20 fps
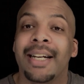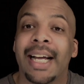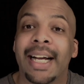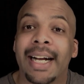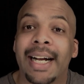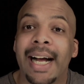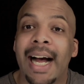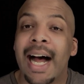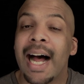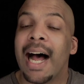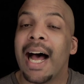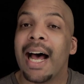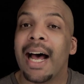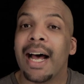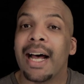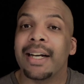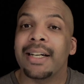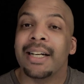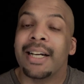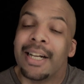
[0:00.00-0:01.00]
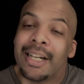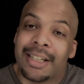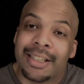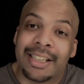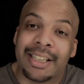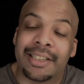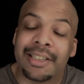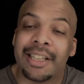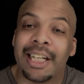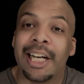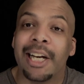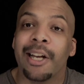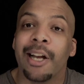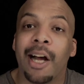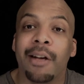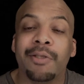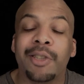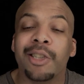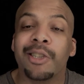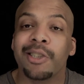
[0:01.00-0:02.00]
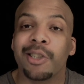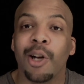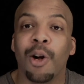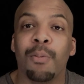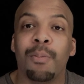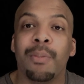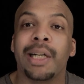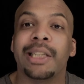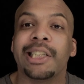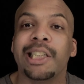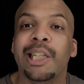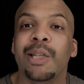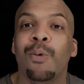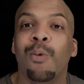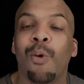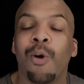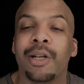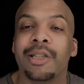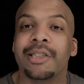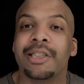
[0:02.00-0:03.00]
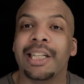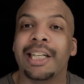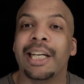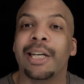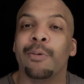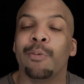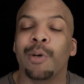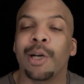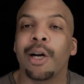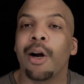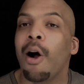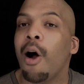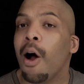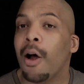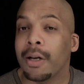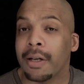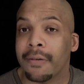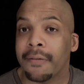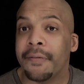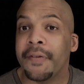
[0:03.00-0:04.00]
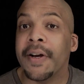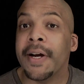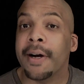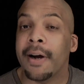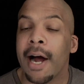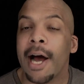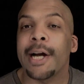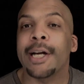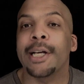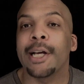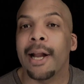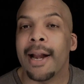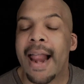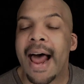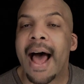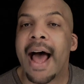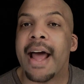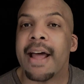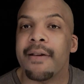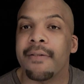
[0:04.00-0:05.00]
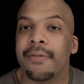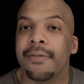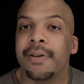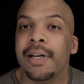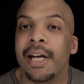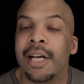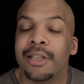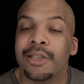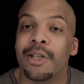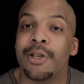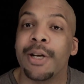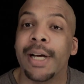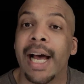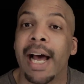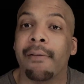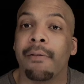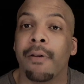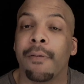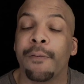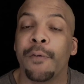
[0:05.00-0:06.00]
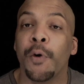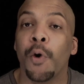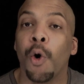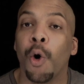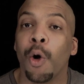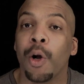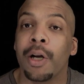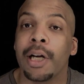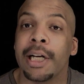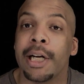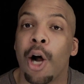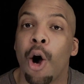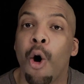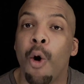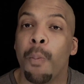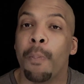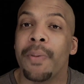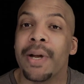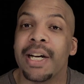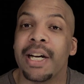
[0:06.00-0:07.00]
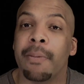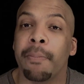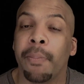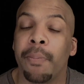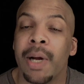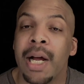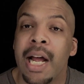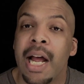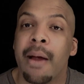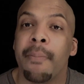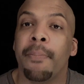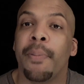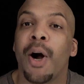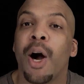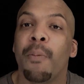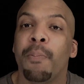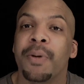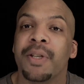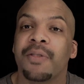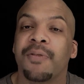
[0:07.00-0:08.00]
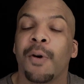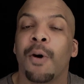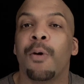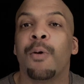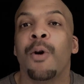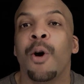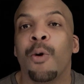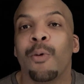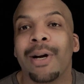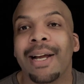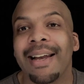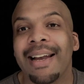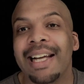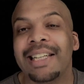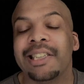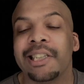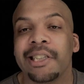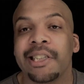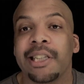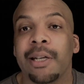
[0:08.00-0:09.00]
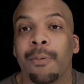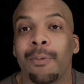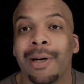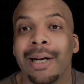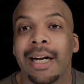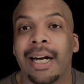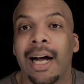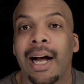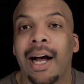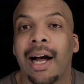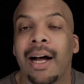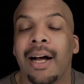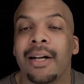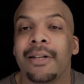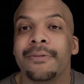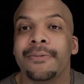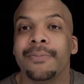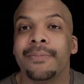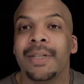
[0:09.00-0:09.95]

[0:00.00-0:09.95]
that God, he loves you so much, he wants to get rid of all the fear out of your life. So you can have a full and open and purposeful relationship with God.